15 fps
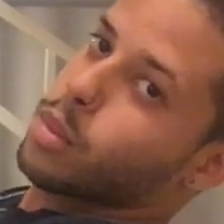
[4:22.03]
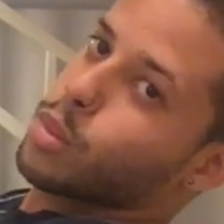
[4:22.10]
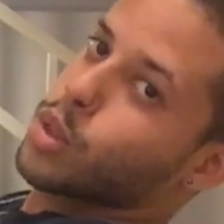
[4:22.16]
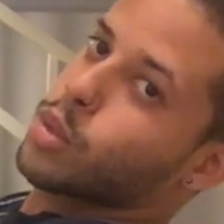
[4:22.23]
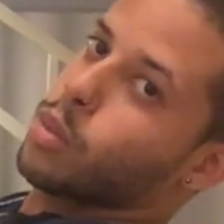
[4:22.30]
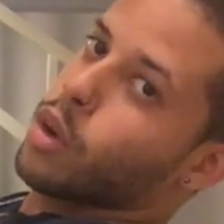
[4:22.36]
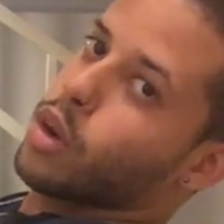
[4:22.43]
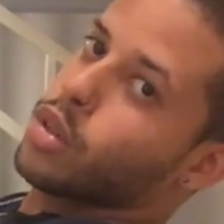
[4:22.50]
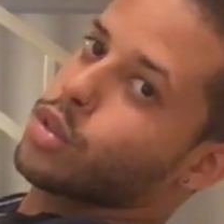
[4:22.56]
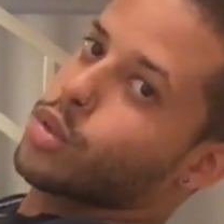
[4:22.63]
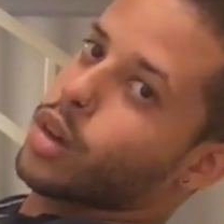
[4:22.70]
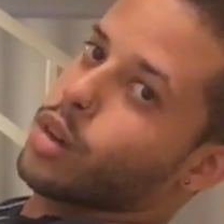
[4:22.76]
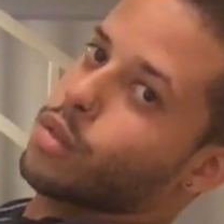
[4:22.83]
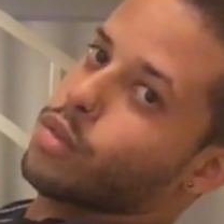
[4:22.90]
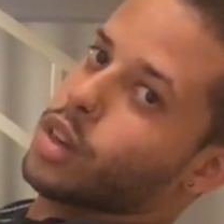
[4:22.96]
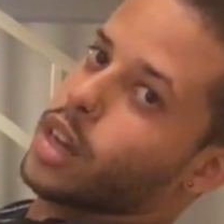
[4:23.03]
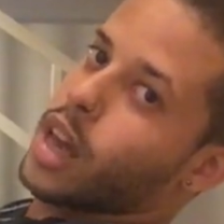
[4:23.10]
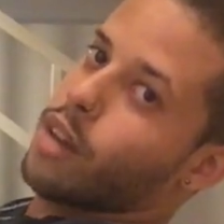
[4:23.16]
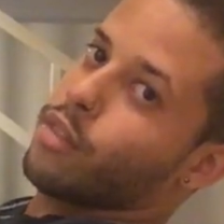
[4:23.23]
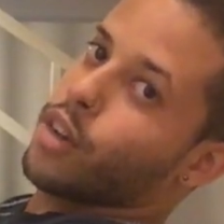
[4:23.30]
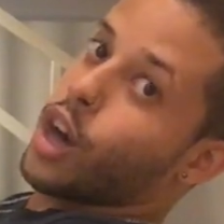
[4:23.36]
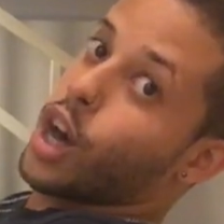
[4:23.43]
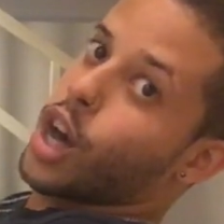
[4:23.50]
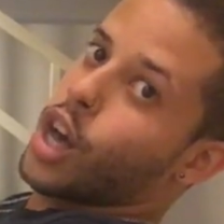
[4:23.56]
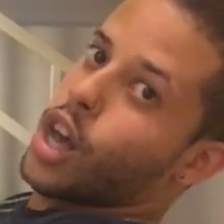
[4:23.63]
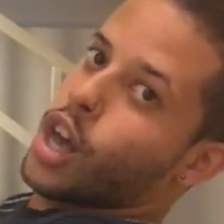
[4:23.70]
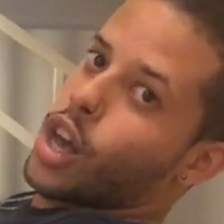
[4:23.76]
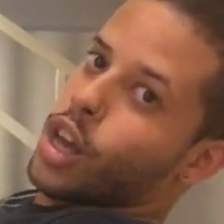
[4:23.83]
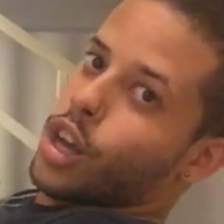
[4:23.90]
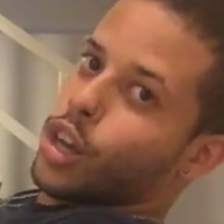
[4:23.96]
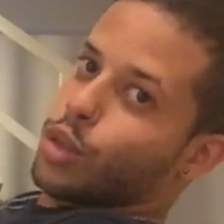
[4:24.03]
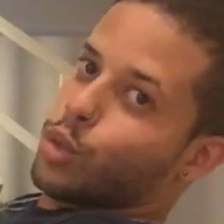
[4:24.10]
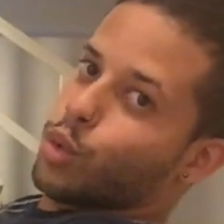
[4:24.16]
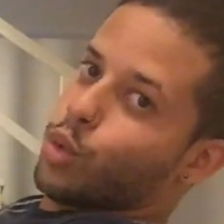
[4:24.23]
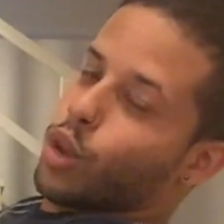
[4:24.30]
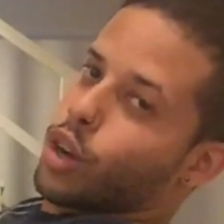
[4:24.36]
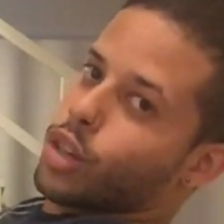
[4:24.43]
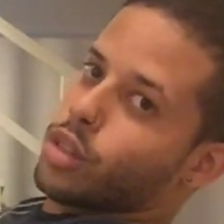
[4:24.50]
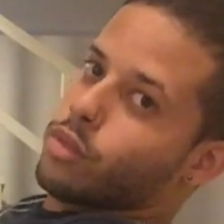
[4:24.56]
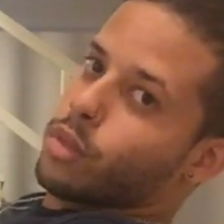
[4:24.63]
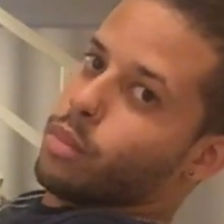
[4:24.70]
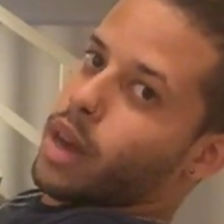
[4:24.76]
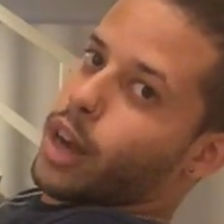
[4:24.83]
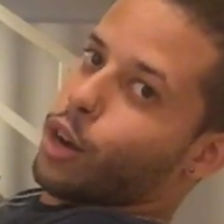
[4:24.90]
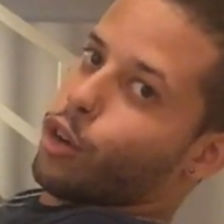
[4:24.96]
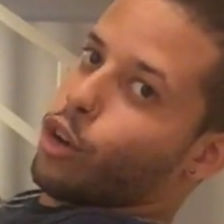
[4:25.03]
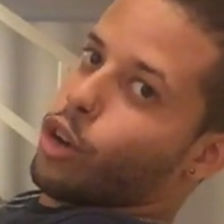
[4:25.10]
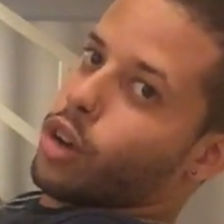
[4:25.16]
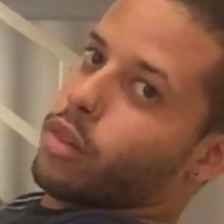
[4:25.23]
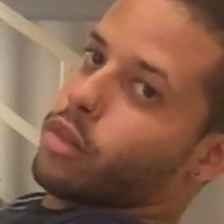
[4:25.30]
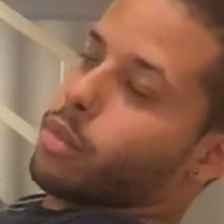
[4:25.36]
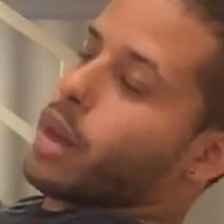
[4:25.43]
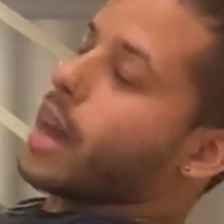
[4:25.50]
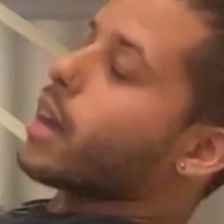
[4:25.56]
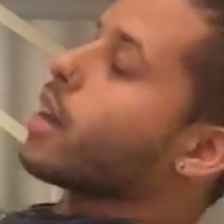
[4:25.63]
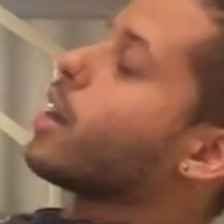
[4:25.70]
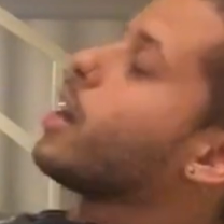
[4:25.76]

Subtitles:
I'm small, so I don't really have a too large of a back or long of a back.